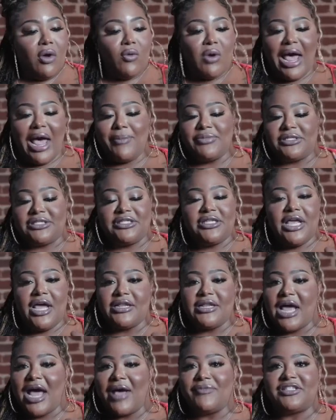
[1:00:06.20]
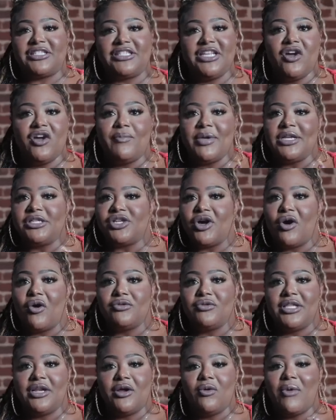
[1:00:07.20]
I'm I've still been
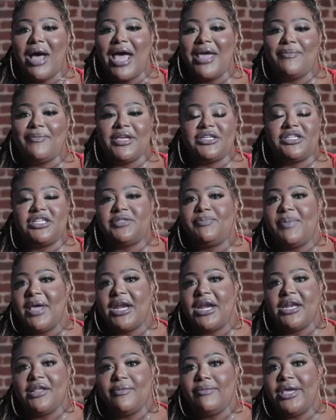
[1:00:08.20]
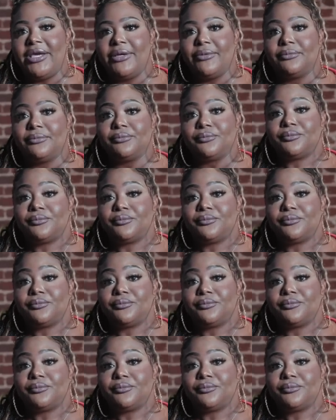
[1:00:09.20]
told that a white bitch is better than me.